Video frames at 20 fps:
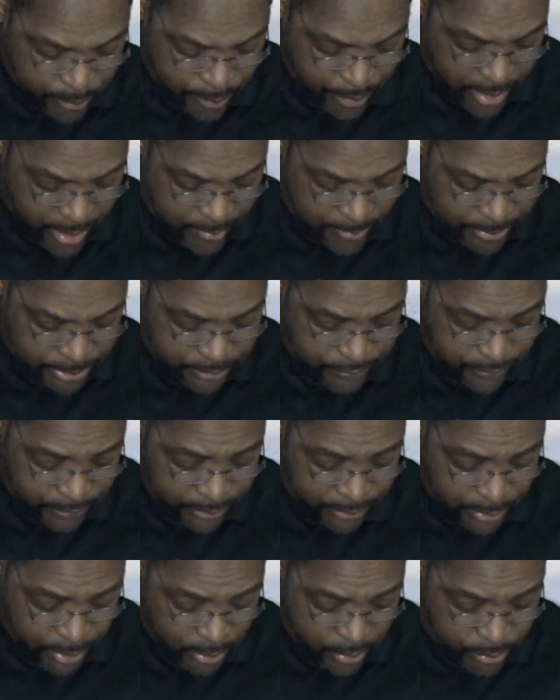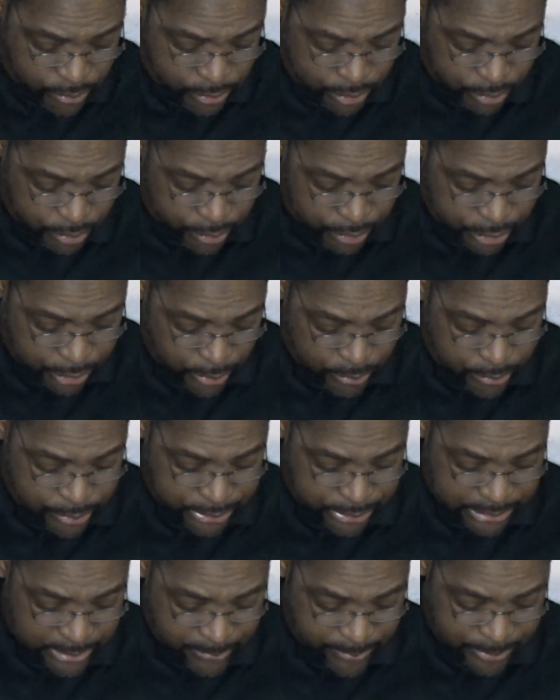promise for those who show
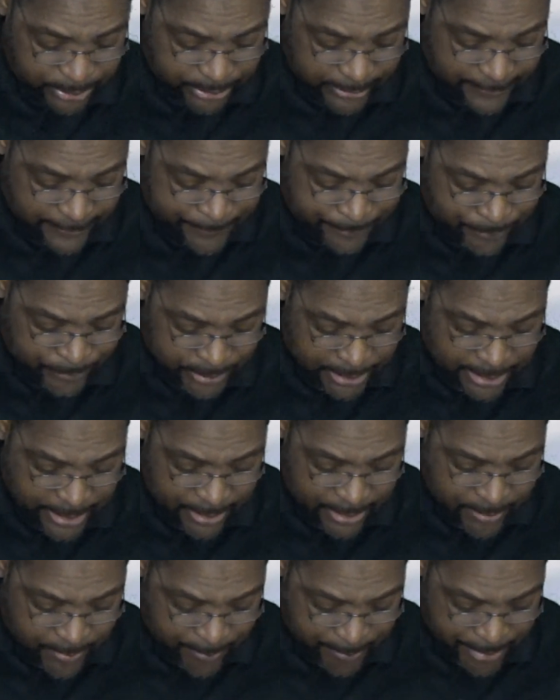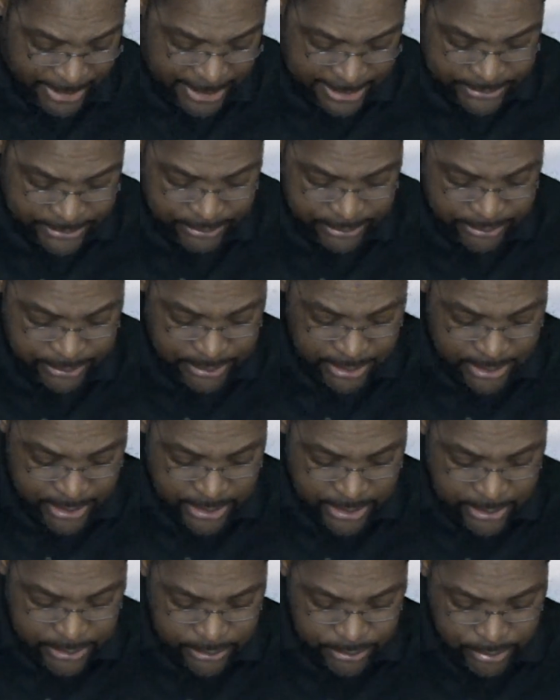sympathy and compassion
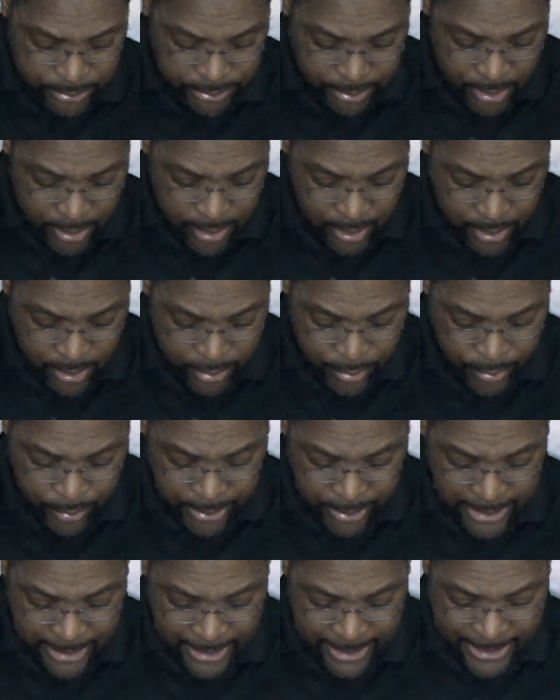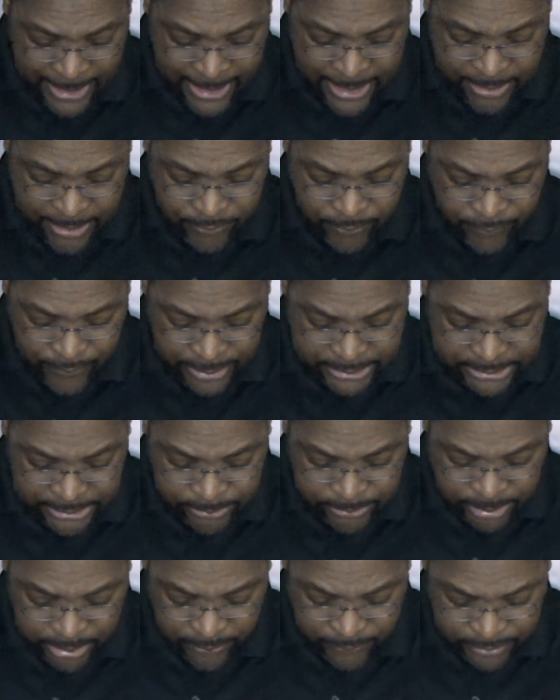to the hungry and
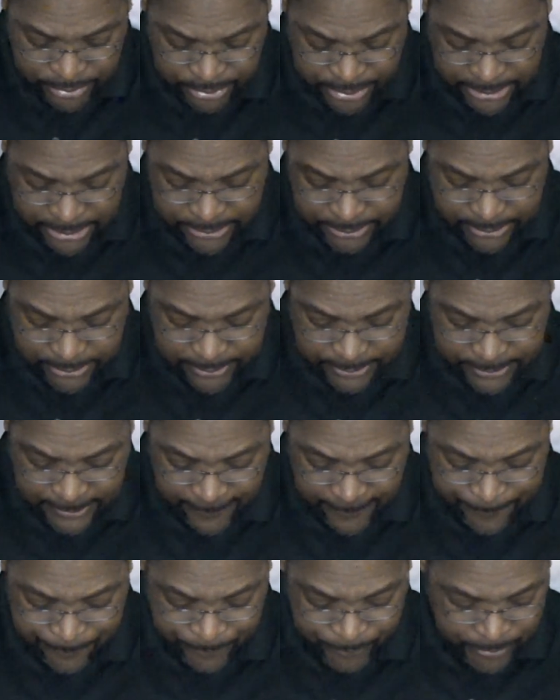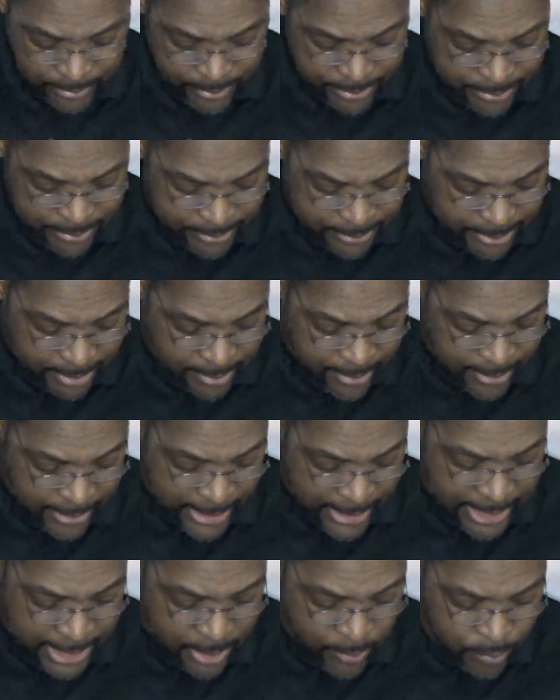victims of injustice. Their
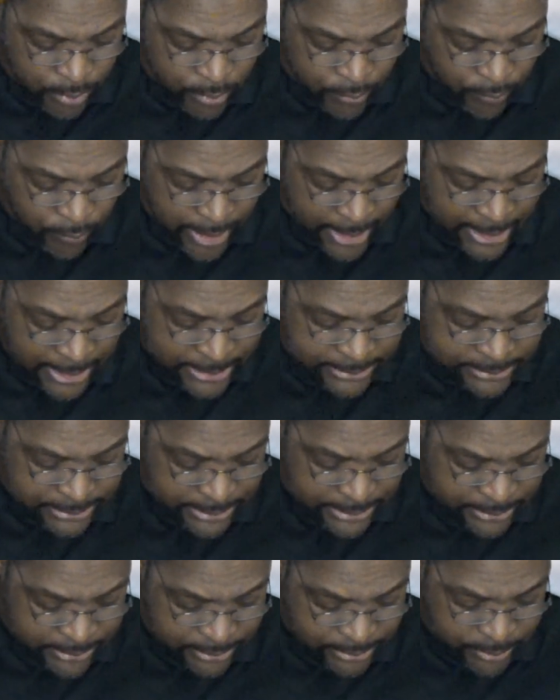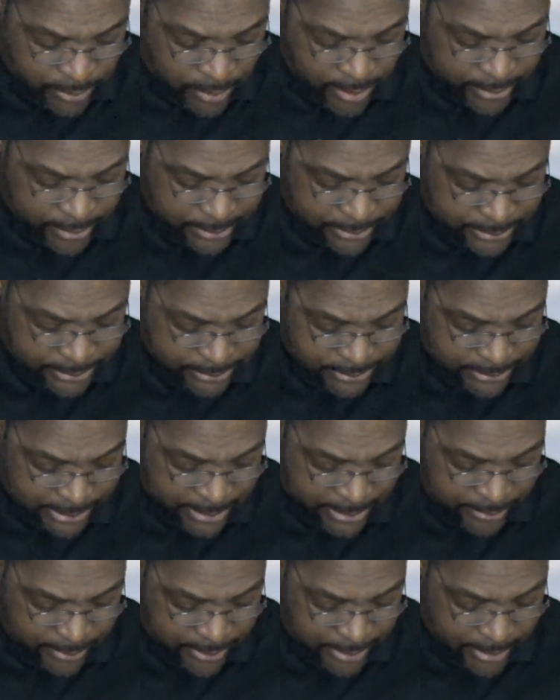light will rise in the darkness,
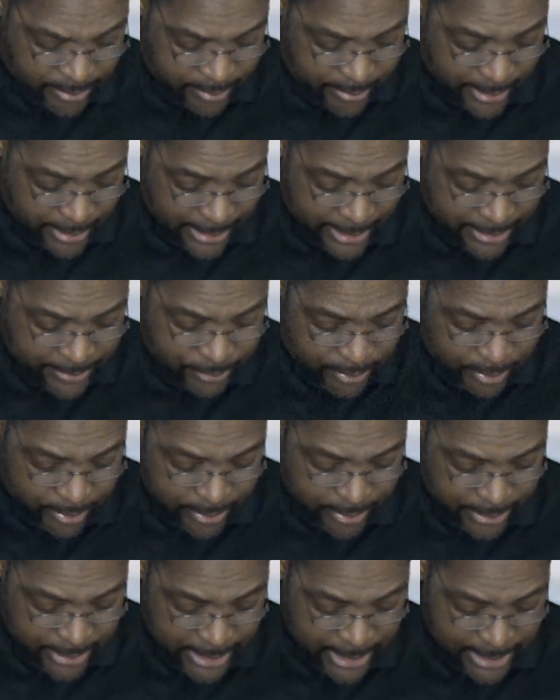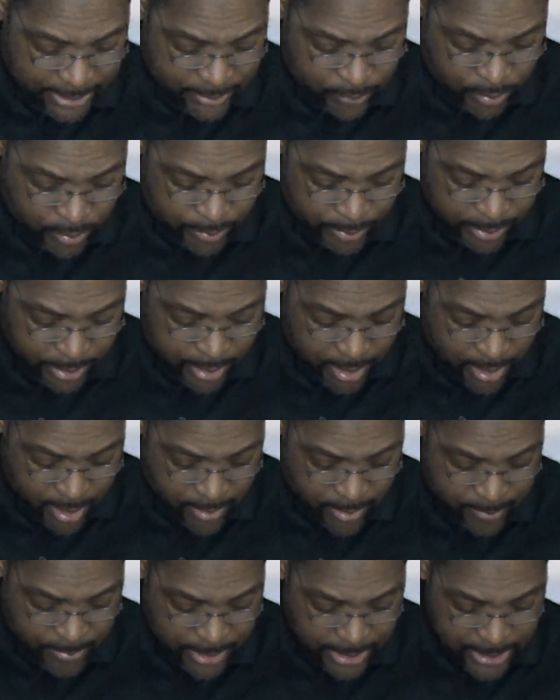and their and their night will
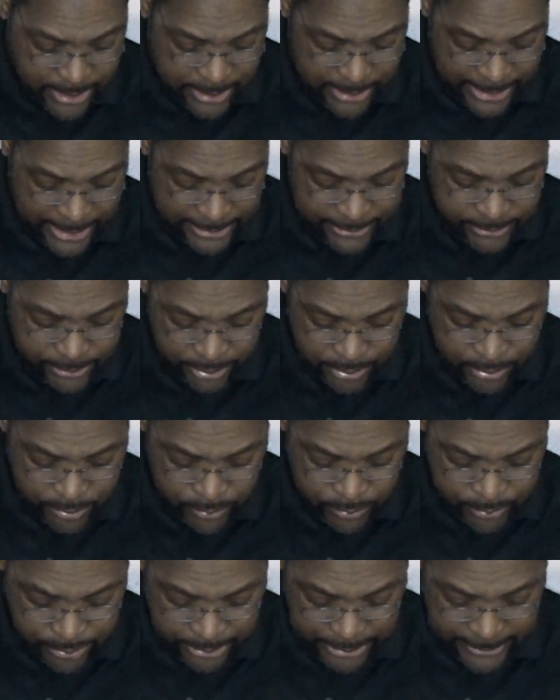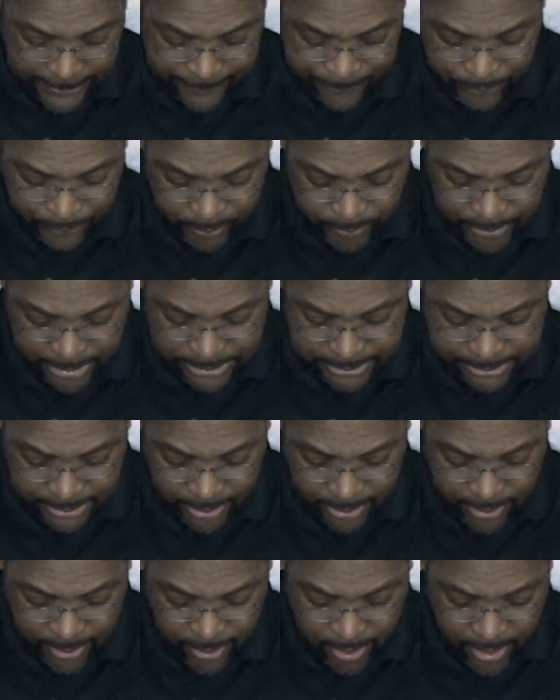become like the noonday. It means
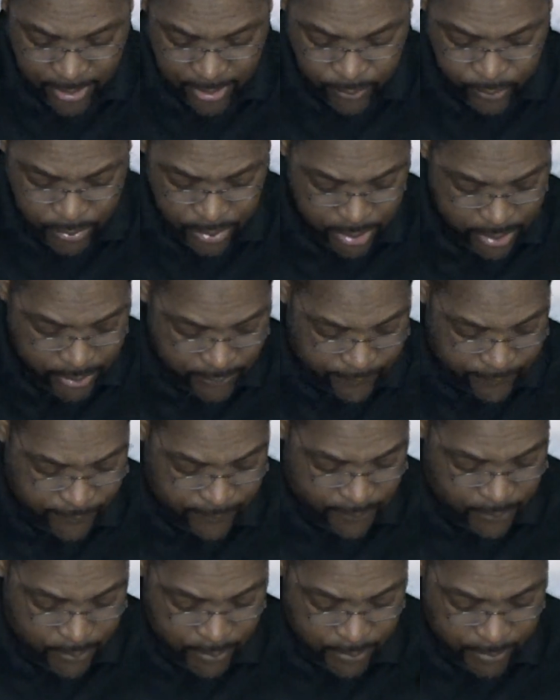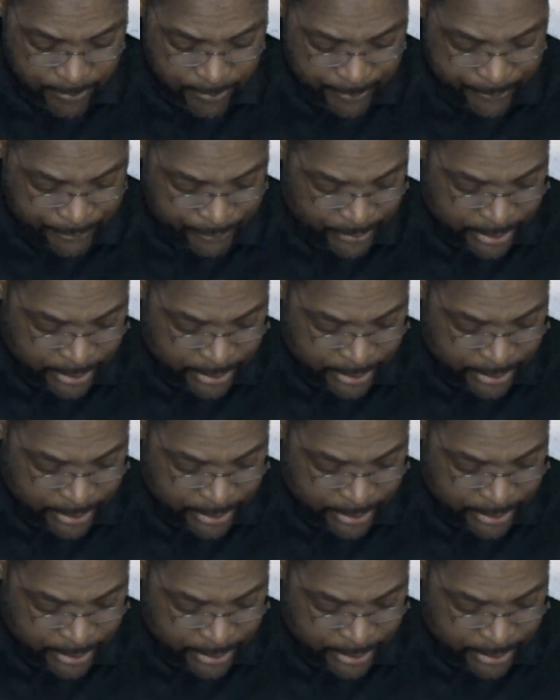that God will conform